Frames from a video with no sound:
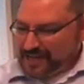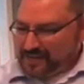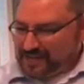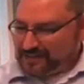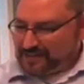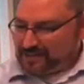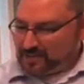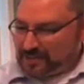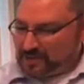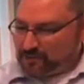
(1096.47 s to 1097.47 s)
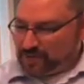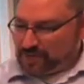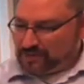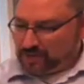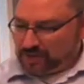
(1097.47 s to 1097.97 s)
and then it says, when his
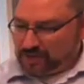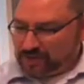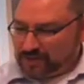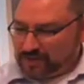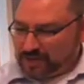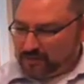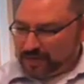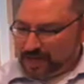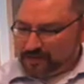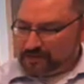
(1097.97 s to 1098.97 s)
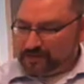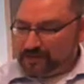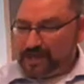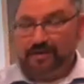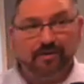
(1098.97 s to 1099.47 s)
friends heard, they went out to
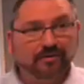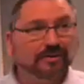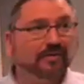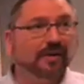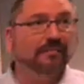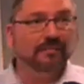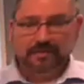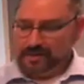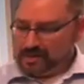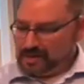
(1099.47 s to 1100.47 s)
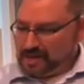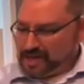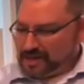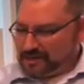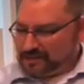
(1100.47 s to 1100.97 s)
lay hold of him,
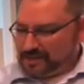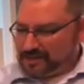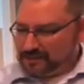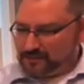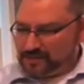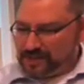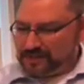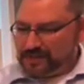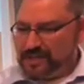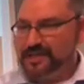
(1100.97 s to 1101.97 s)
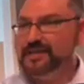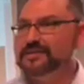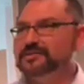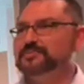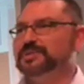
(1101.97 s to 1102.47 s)
and it says, for they said
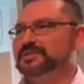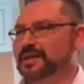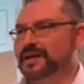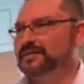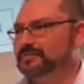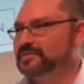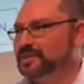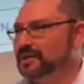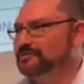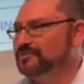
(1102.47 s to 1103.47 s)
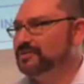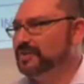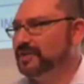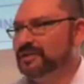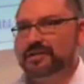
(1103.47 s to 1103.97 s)
he is beside himself.
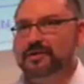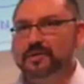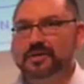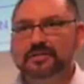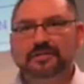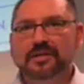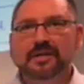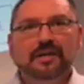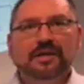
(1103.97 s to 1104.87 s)
In other words,